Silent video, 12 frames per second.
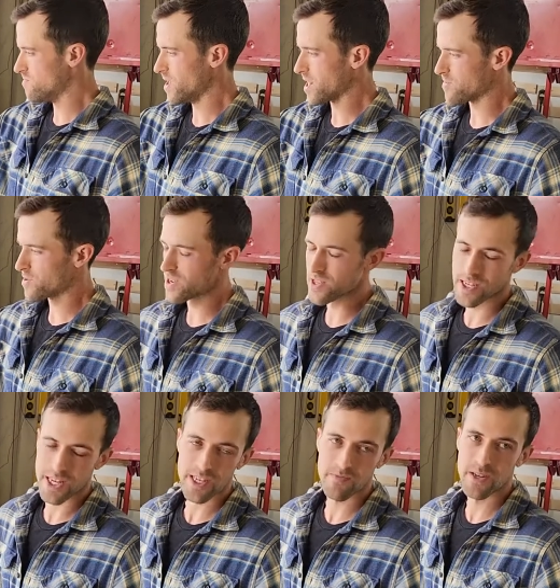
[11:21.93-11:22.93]
I can put it on the
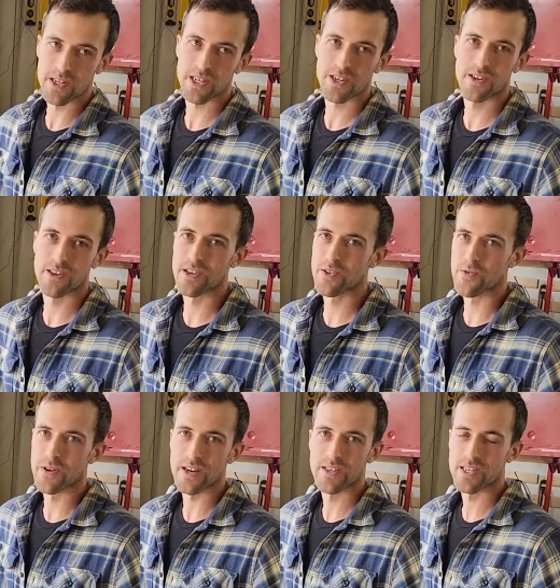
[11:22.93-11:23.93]
test bench here. Either
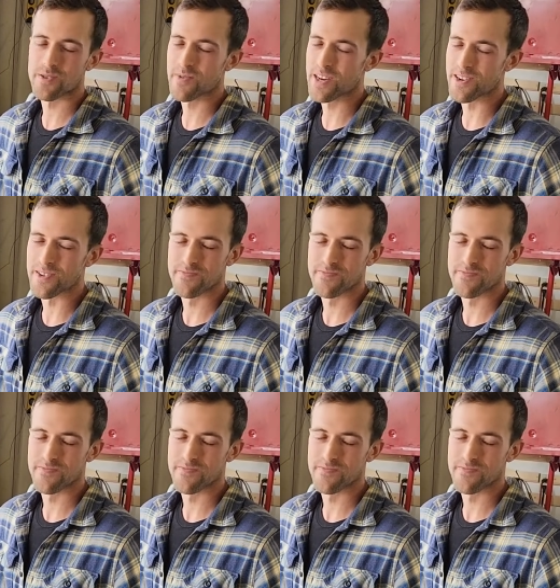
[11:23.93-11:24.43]
way, it doesn't matter.